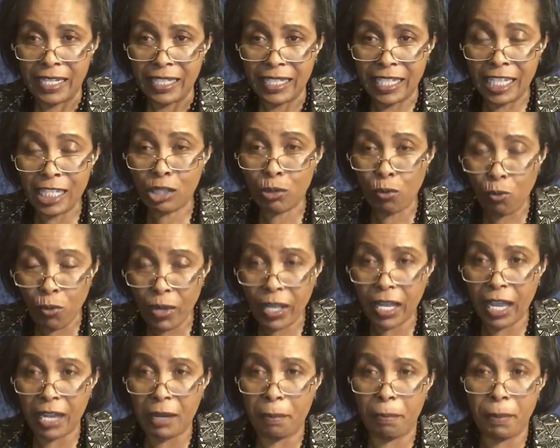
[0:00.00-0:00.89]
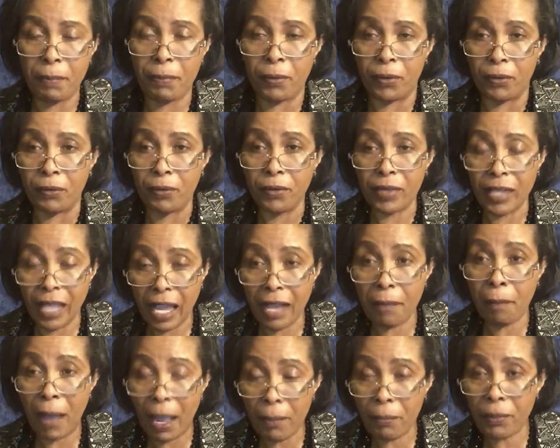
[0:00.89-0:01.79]
These wicked people,
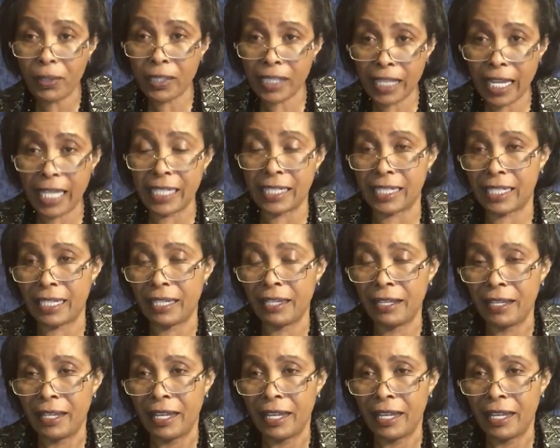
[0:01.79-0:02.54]
the Bible says,